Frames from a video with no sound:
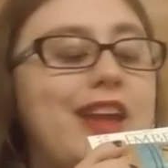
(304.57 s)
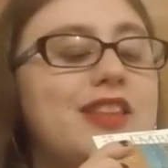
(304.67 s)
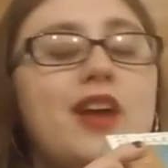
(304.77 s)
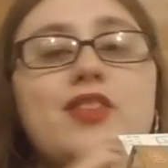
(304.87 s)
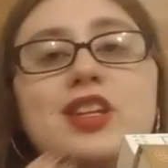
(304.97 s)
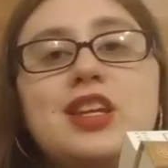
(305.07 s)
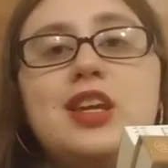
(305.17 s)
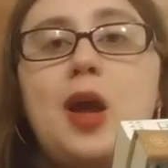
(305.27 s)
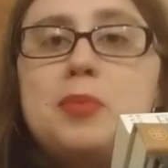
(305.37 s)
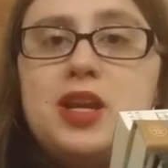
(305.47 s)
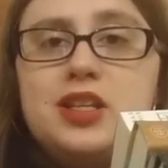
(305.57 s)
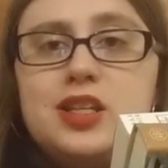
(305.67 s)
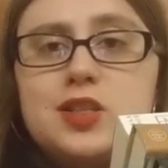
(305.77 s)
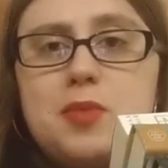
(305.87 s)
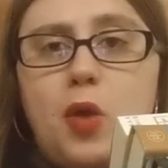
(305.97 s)
I'd love any
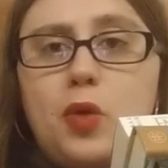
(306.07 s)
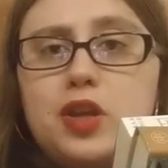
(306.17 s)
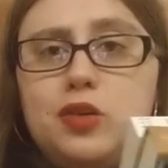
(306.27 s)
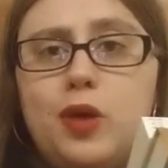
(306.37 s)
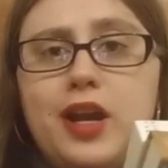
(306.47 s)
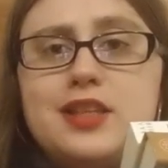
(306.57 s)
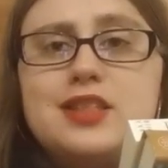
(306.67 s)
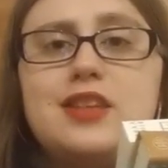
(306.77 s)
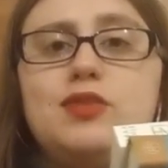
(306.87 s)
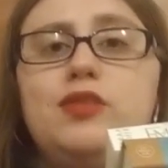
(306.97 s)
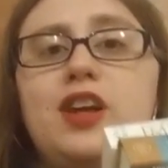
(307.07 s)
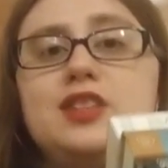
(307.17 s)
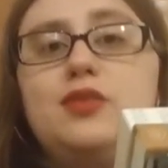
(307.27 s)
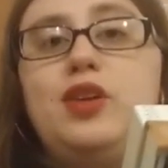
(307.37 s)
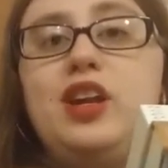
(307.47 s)
opinions about what you guys, if you
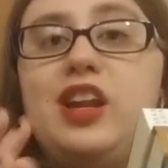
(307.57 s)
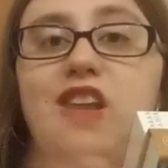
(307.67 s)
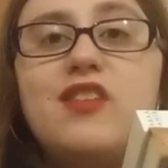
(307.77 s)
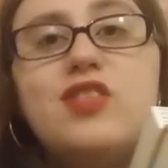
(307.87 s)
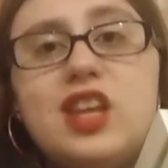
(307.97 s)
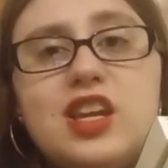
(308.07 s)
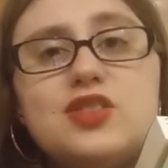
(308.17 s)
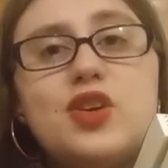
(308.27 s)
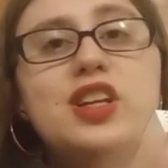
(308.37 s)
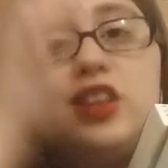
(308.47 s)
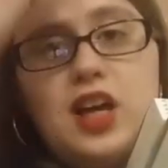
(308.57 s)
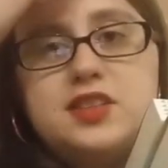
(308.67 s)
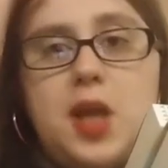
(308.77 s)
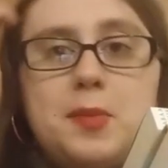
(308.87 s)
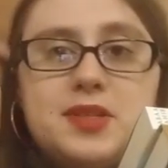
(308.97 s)
guys have read any of these or any
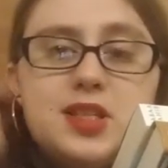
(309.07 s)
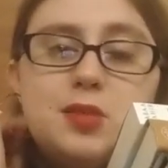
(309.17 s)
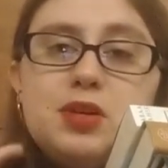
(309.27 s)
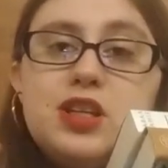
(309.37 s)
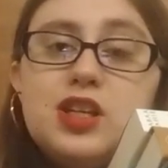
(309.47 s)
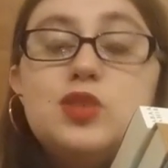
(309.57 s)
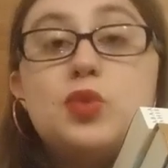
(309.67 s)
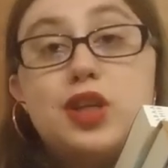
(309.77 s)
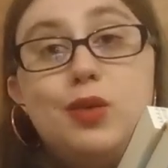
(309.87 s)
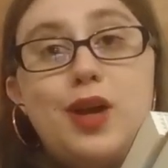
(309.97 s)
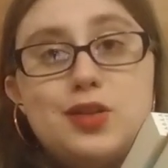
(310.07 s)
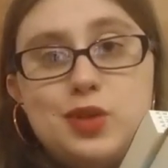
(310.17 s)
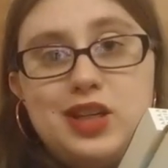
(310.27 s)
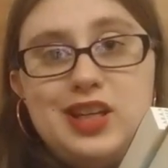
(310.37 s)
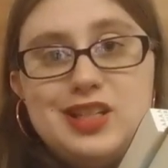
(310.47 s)
thoughts, comments, and opinions. What are you
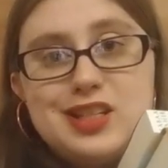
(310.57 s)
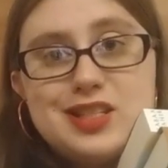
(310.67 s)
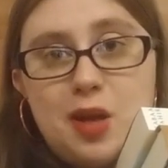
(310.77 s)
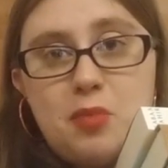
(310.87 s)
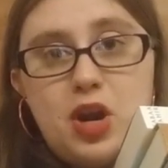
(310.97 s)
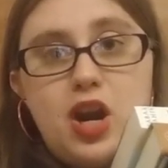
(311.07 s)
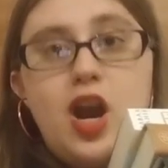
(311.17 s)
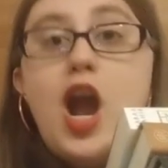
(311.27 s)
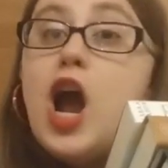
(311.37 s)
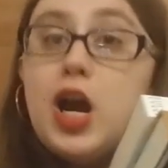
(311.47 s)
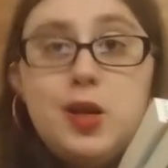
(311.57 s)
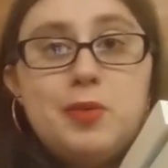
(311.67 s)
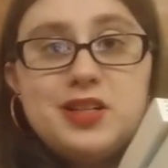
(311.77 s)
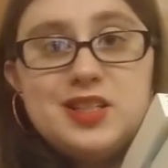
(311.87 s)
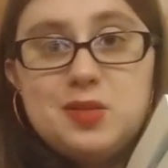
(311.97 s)
guys reading in December? Are
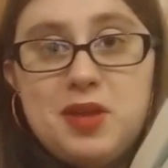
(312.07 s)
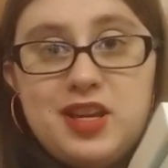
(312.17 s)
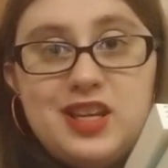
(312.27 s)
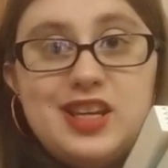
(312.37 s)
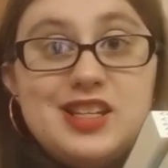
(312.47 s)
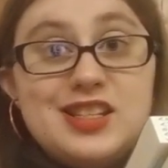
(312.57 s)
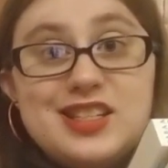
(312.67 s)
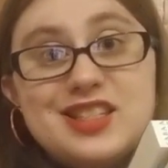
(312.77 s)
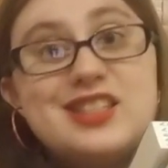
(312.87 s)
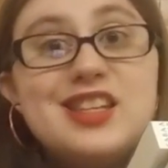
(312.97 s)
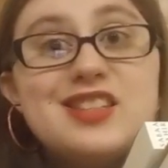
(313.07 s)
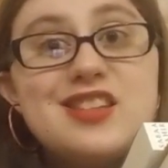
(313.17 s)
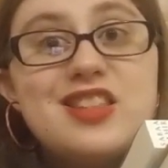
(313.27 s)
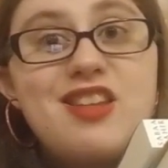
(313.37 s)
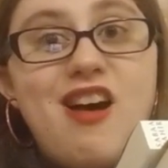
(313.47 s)
you participating in Tis the
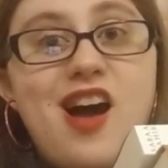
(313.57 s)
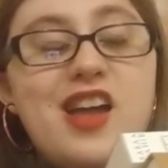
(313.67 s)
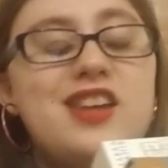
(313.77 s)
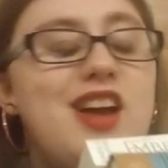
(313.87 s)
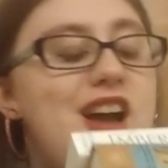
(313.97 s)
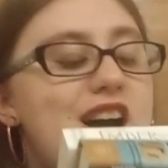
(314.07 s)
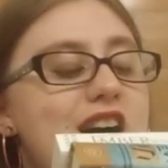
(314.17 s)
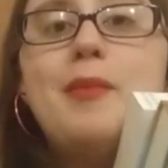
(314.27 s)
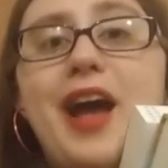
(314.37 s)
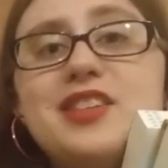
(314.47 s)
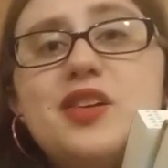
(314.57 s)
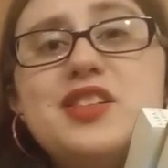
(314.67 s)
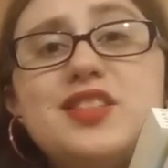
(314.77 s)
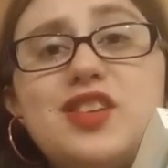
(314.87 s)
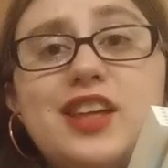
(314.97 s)
Season-a-thon? Um, as
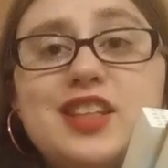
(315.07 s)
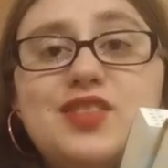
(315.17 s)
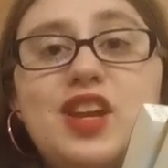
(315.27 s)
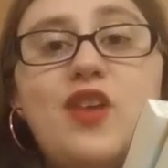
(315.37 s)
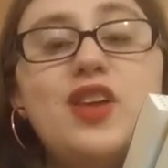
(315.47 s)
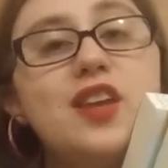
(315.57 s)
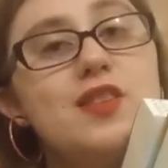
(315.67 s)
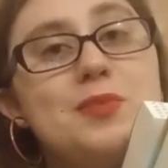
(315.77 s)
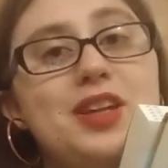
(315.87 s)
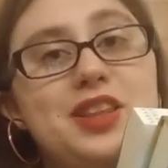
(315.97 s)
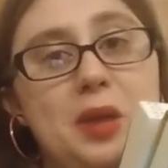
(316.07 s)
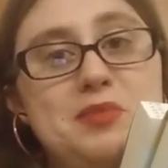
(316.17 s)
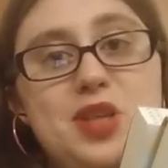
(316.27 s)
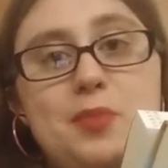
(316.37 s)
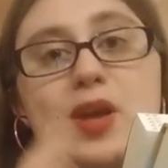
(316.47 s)
always, if you like this video, give it a big
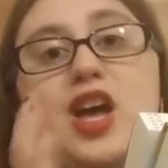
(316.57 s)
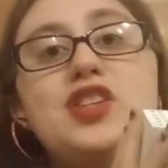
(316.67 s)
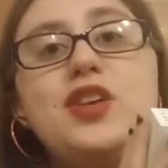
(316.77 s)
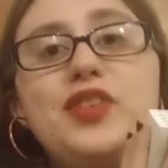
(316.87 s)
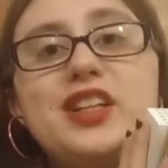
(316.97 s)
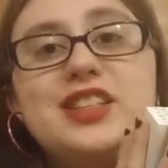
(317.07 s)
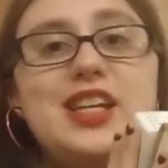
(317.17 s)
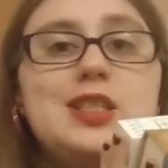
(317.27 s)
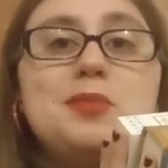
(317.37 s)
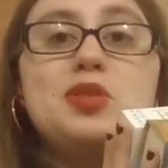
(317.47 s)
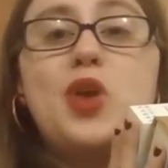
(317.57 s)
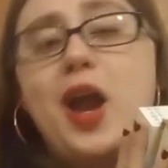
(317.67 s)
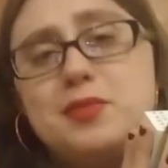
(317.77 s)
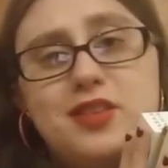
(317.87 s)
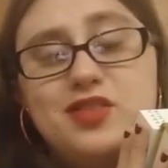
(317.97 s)
thumbs up. Don't forget to hit
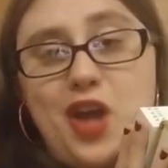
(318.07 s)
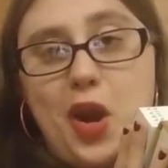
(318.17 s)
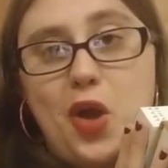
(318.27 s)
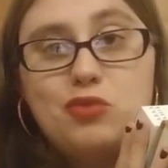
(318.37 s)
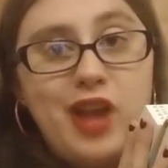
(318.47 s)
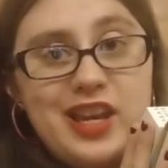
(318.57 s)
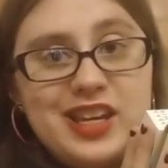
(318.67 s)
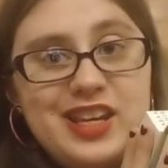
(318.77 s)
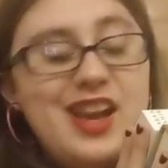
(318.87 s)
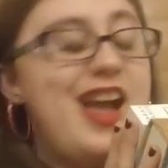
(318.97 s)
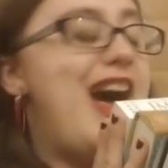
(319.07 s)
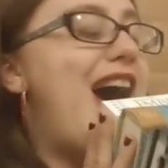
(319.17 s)
subscribe if not already.